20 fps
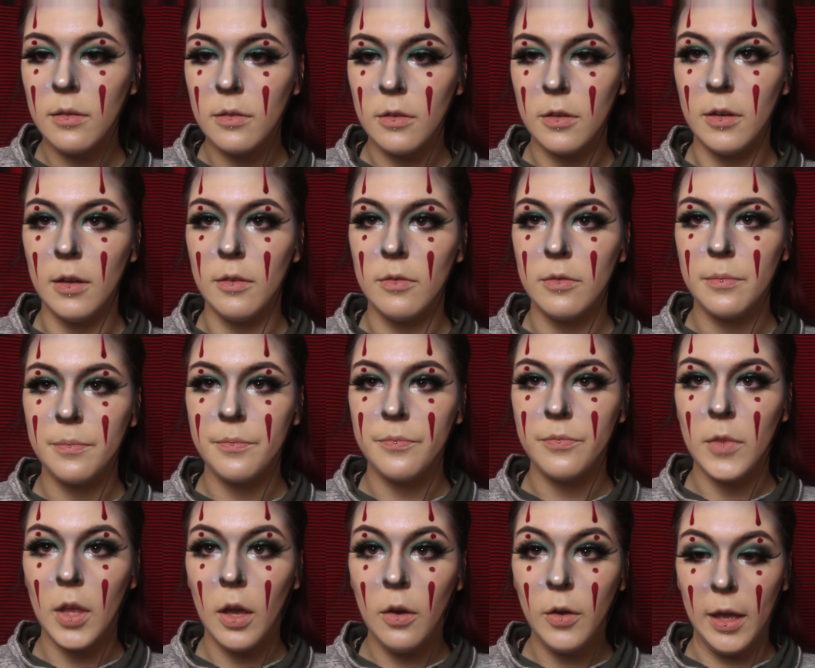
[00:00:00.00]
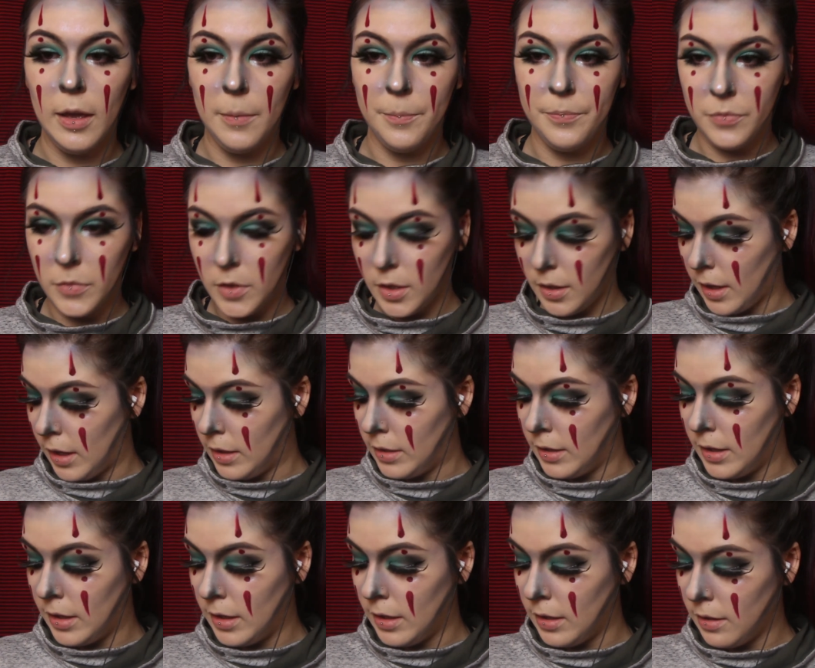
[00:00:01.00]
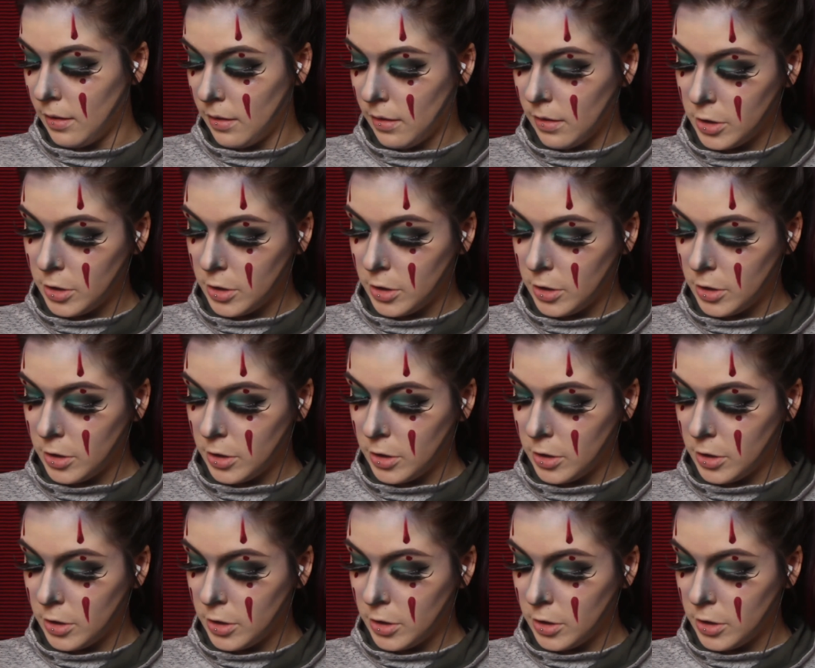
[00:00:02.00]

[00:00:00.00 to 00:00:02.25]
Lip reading: Good enough. Okay, and then